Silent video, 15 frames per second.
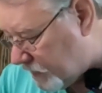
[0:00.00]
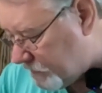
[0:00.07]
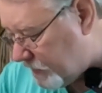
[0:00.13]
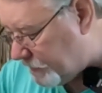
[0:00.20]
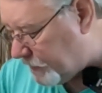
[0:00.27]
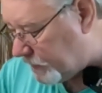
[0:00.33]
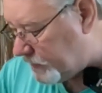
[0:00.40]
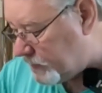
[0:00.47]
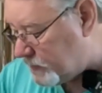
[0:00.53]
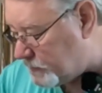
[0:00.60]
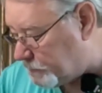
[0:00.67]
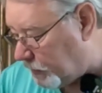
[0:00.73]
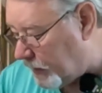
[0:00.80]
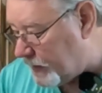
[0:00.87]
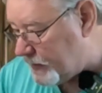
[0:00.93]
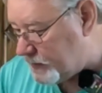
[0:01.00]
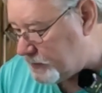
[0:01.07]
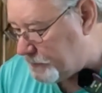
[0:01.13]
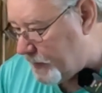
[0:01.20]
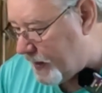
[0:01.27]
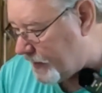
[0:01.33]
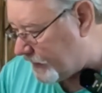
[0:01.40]
Let me put these blades
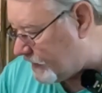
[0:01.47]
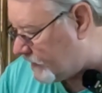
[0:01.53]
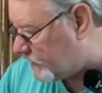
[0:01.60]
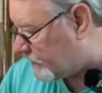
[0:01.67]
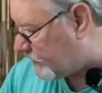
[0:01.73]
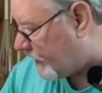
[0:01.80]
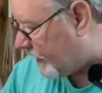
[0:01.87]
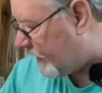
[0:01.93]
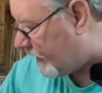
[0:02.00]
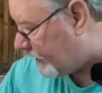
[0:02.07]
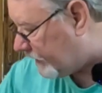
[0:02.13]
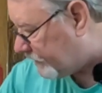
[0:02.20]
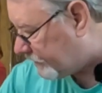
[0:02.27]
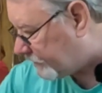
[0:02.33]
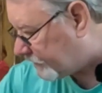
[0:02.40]
back inside.